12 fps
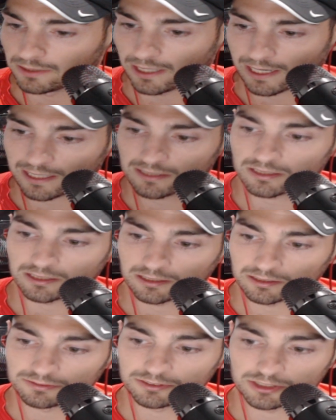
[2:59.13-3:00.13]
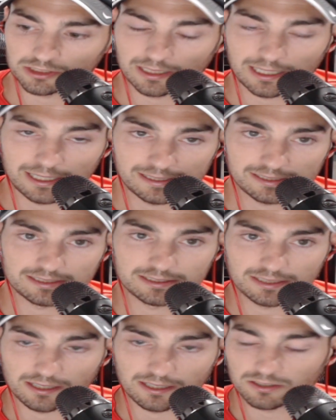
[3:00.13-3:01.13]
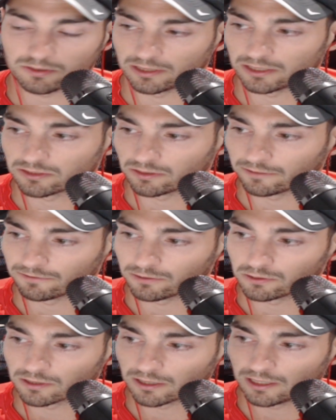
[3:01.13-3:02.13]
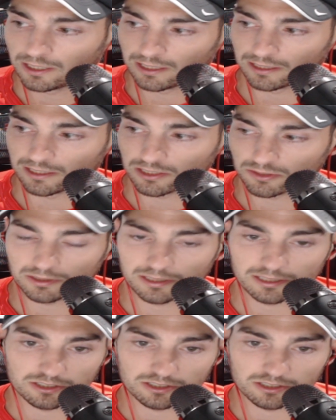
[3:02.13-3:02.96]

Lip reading: As of July 16th, 2024, this one is